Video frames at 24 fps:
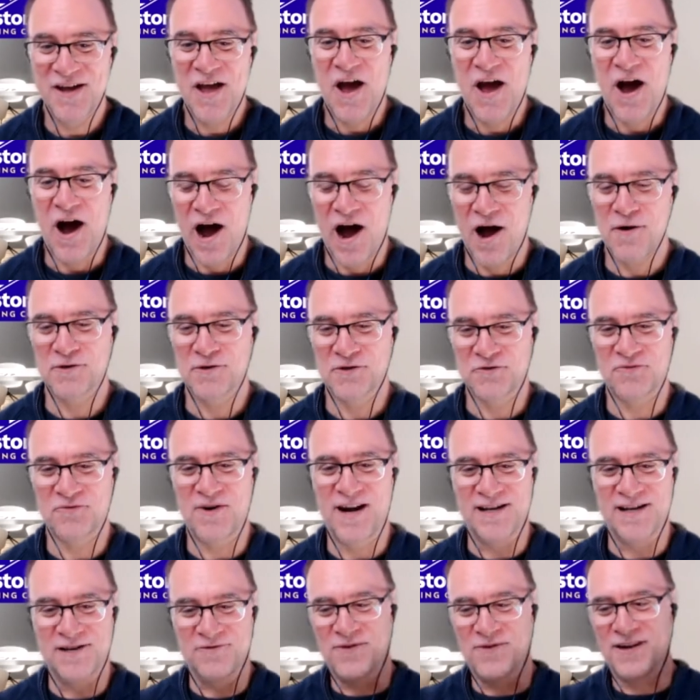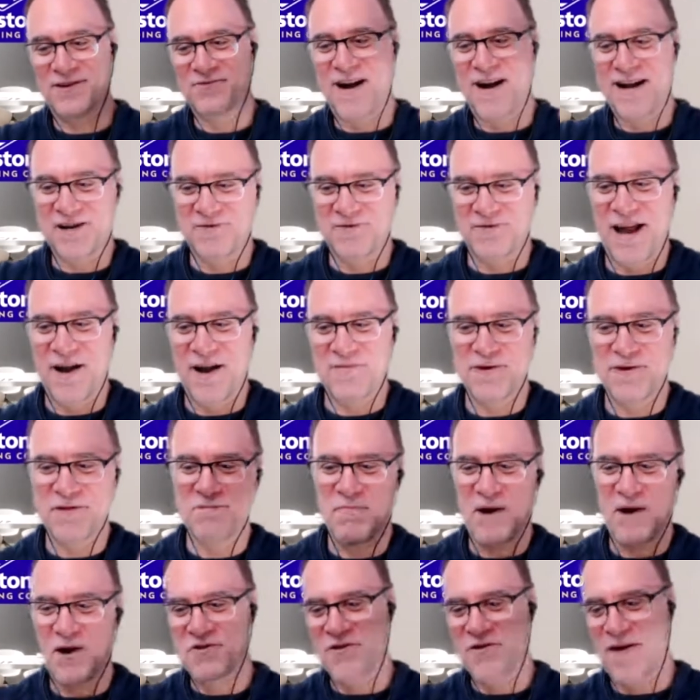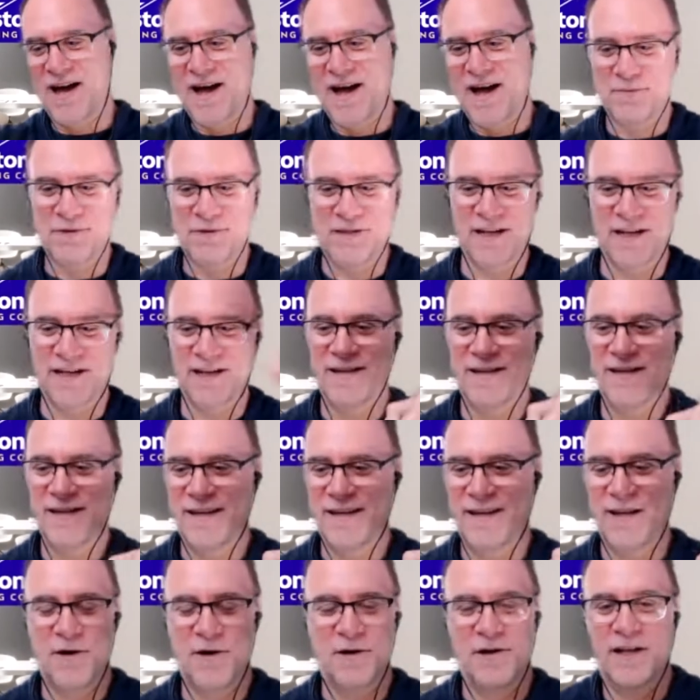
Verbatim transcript: No. I was running running around with both arms like you know,